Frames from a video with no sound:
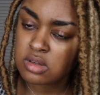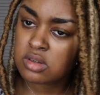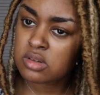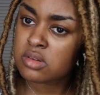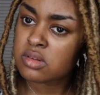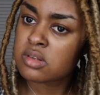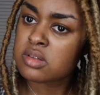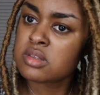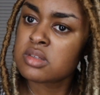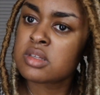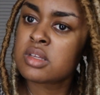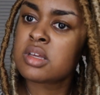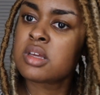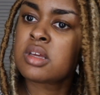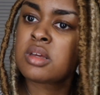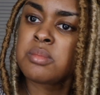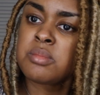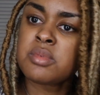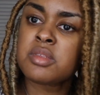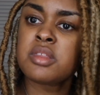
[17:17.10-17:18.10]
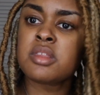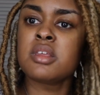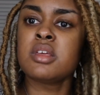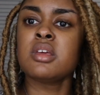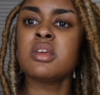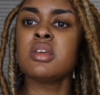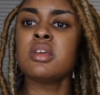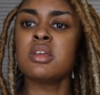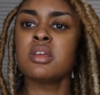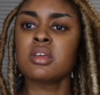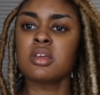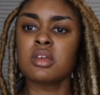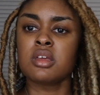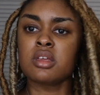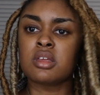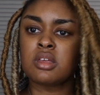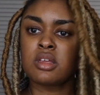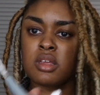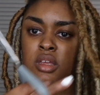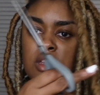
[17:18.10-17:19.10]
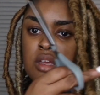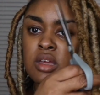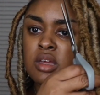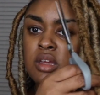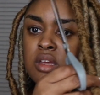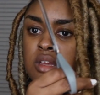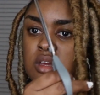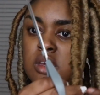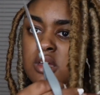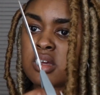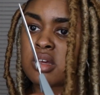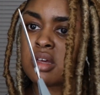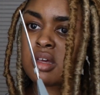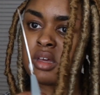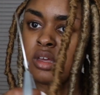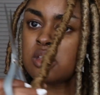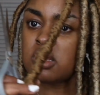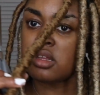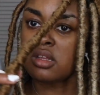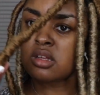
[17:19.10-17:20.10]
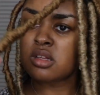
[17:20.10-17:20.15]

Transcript: do the same thing and cut.